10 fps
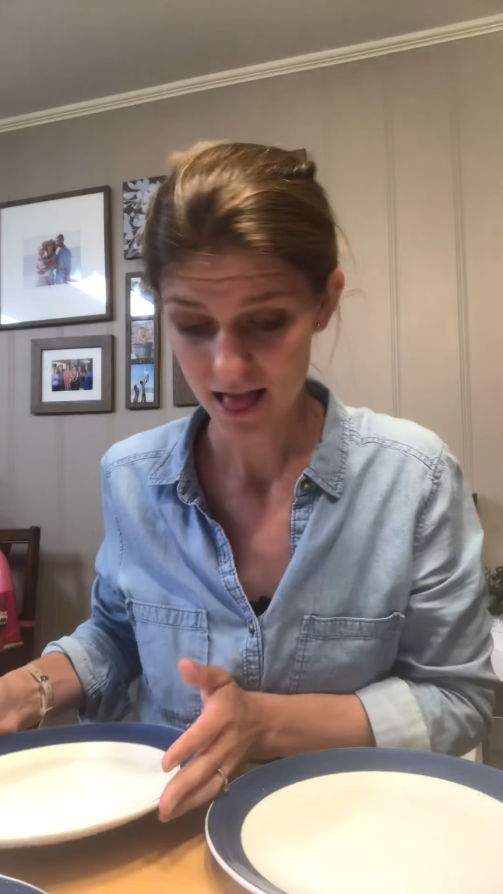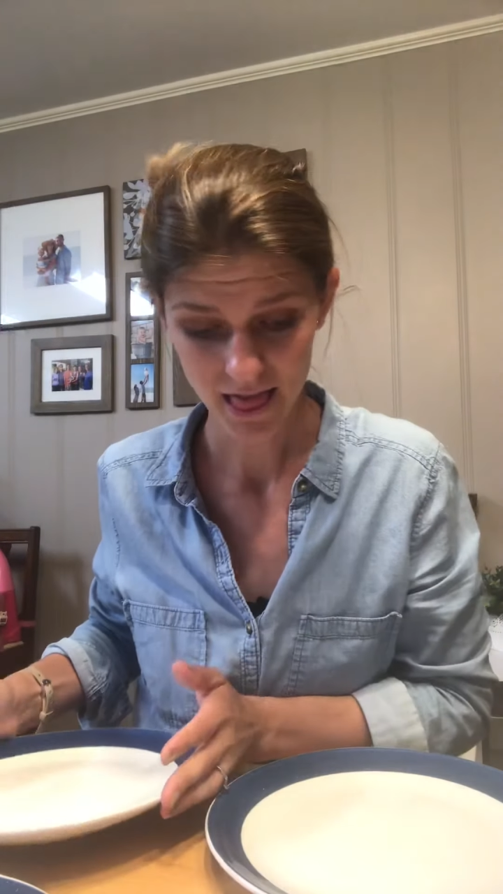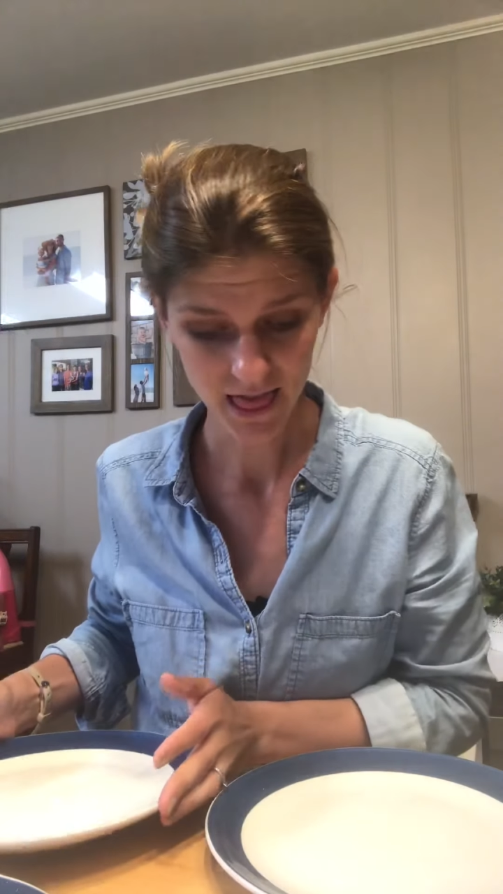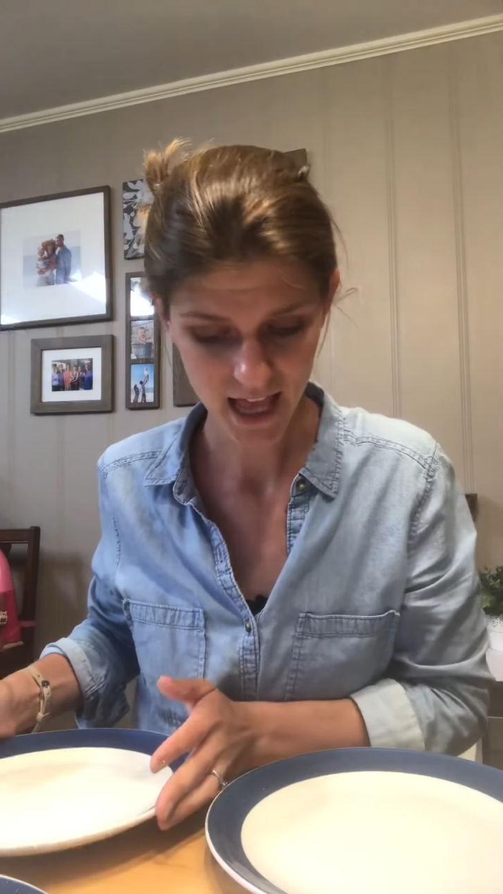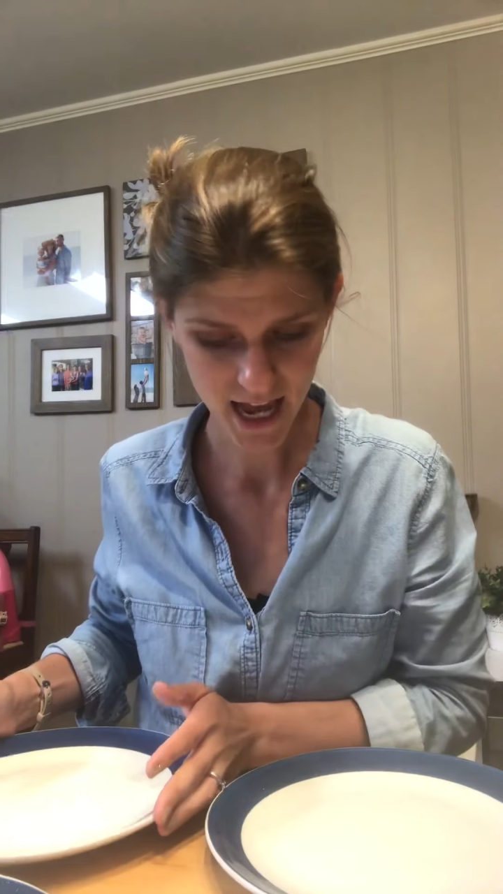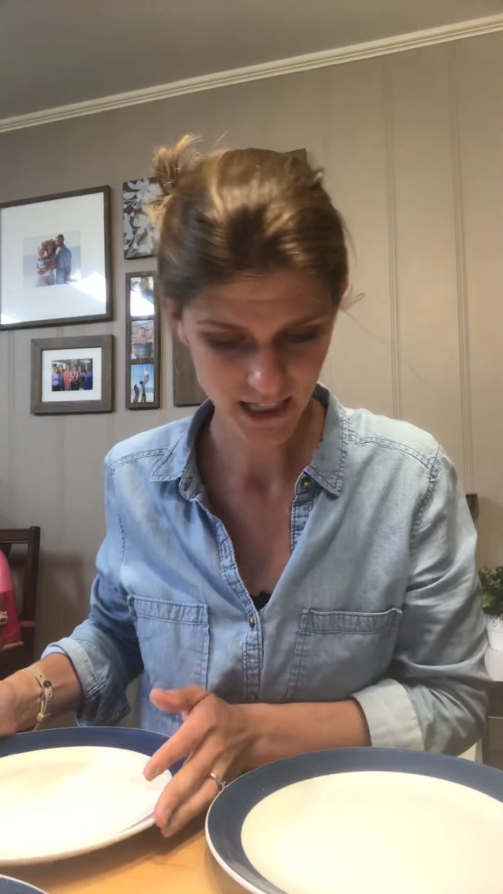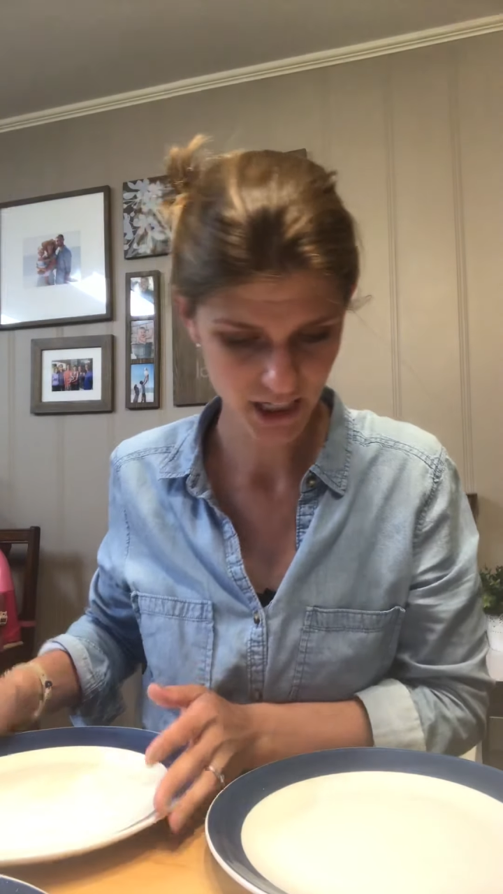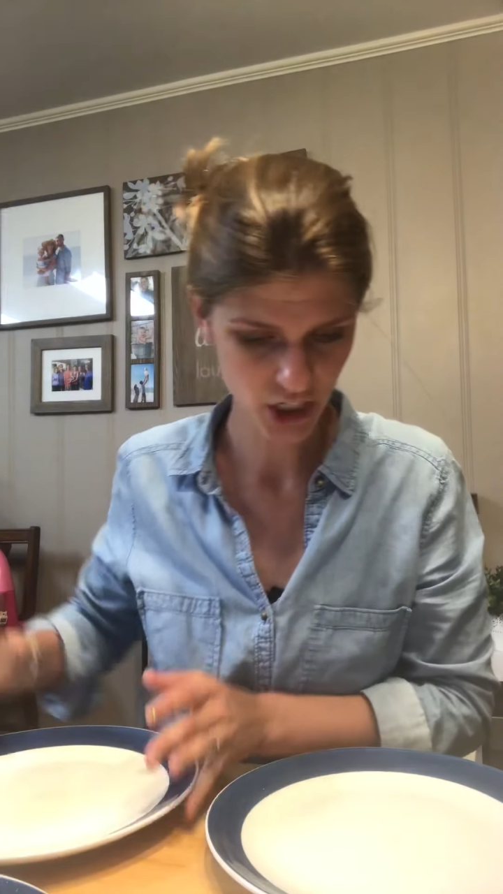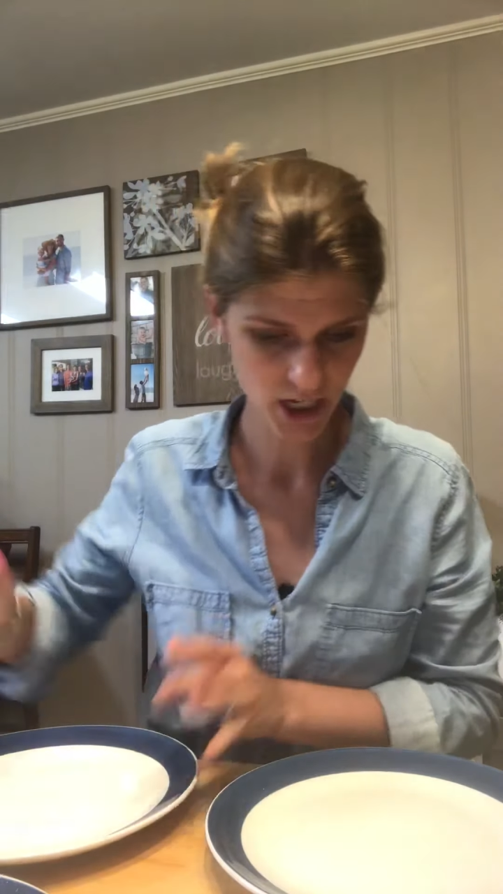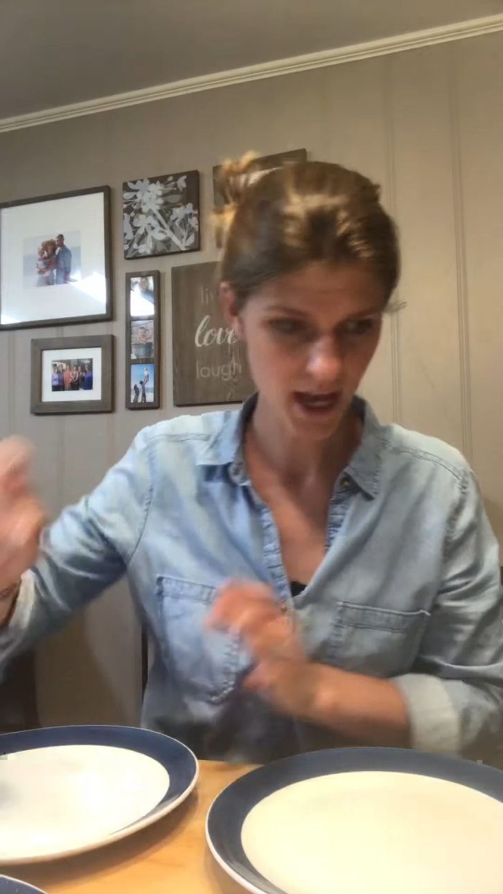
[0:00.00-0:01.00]

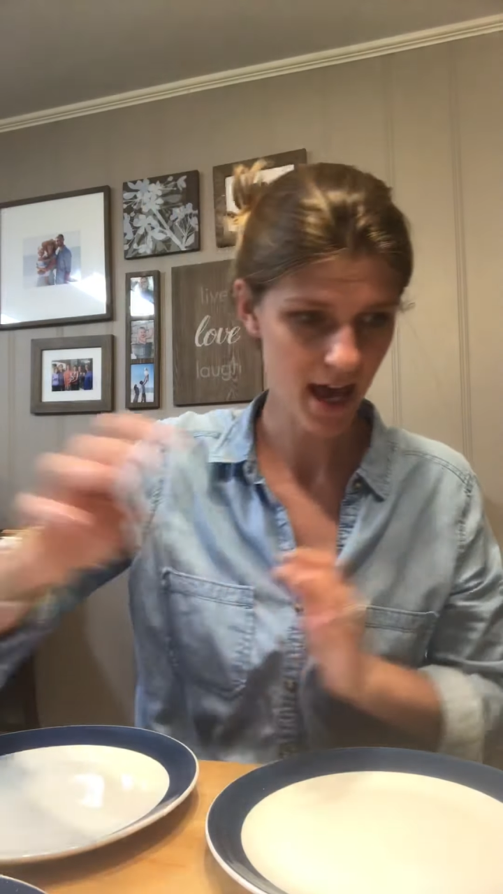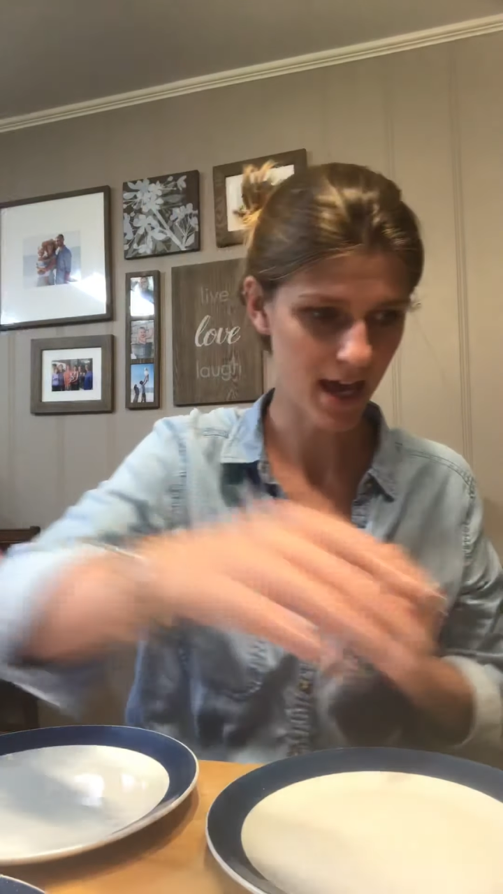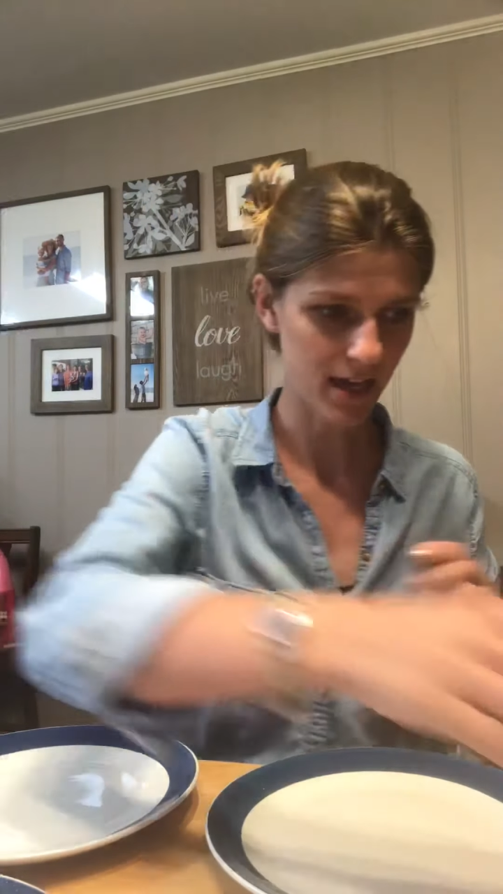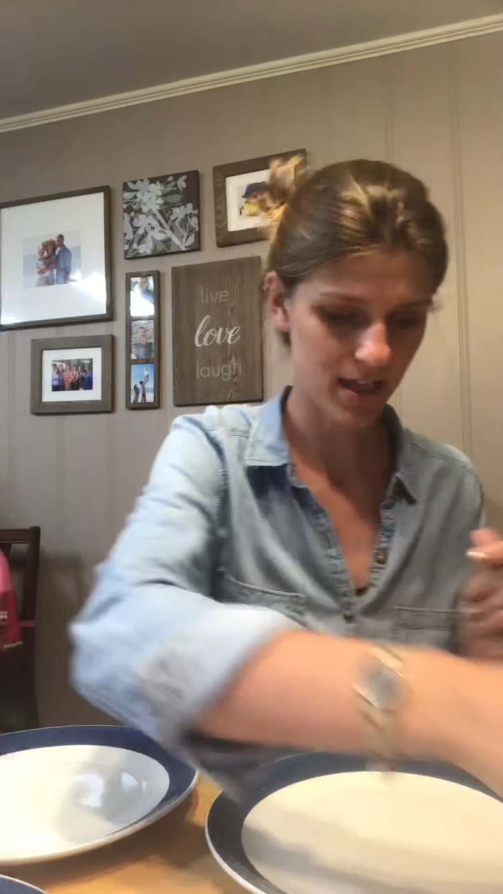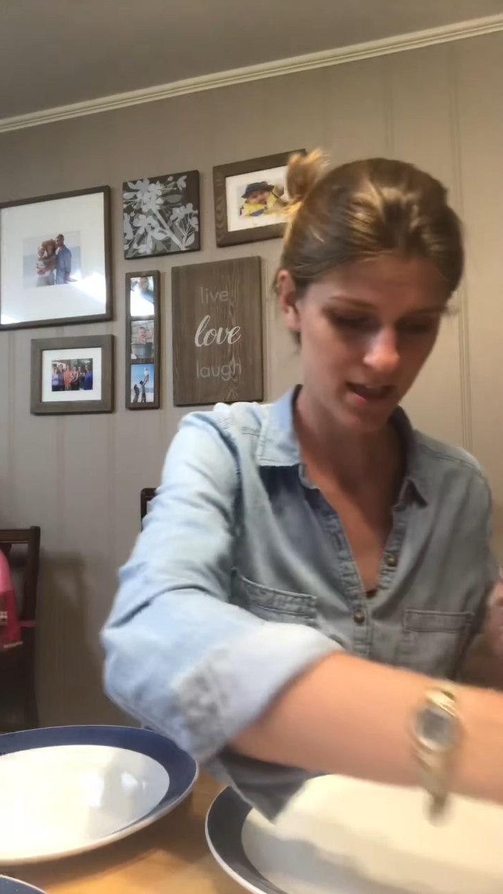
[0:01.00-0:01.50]
Let's check.